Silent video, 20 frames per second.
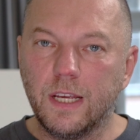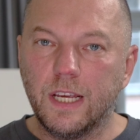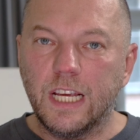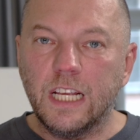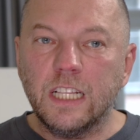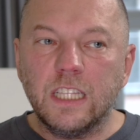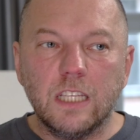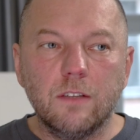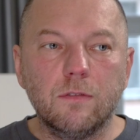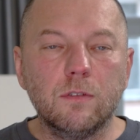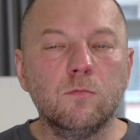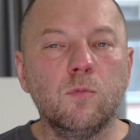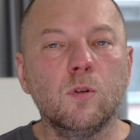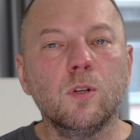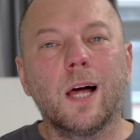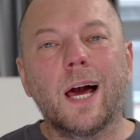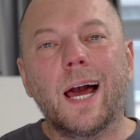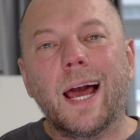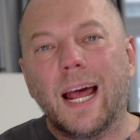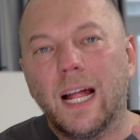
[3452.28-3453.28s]
It even
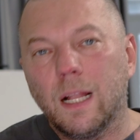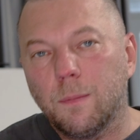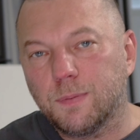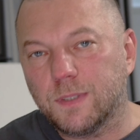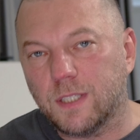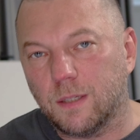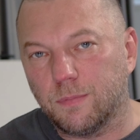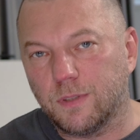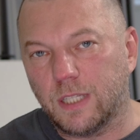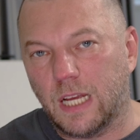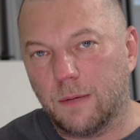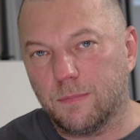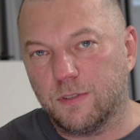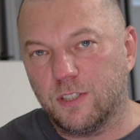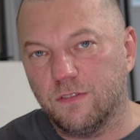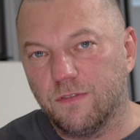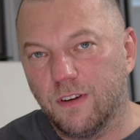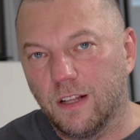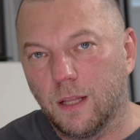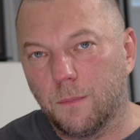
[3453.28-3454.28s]
will help sometimes
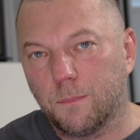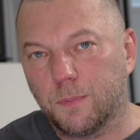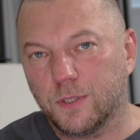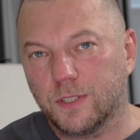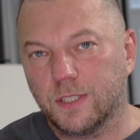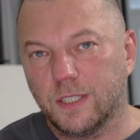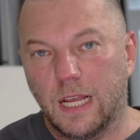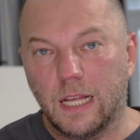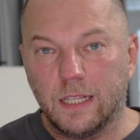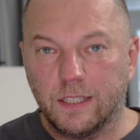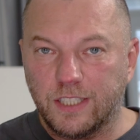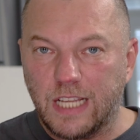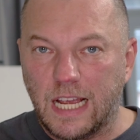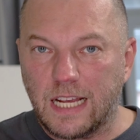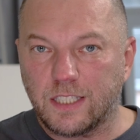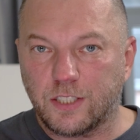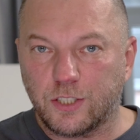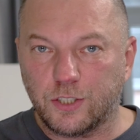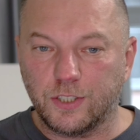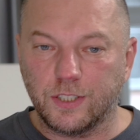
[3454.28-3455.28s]
developers and
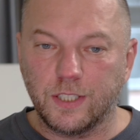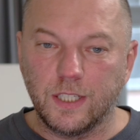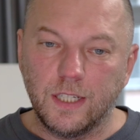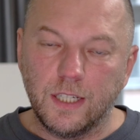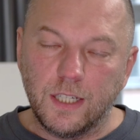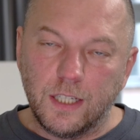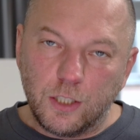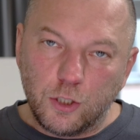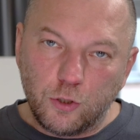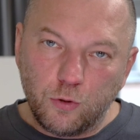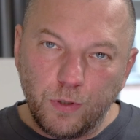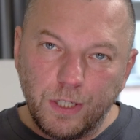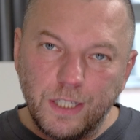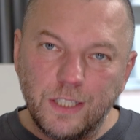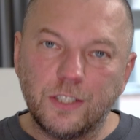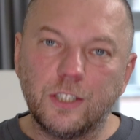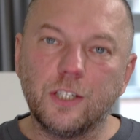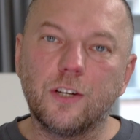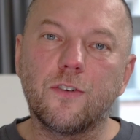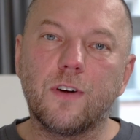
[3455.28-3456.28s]
testers to
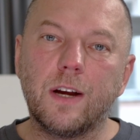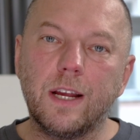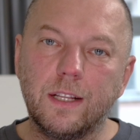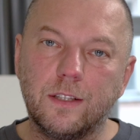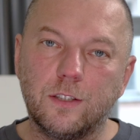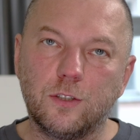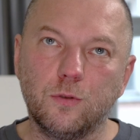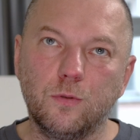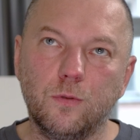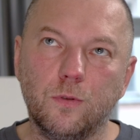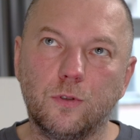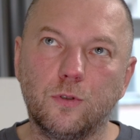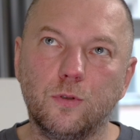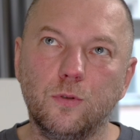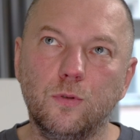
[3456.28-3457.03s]
integrate, to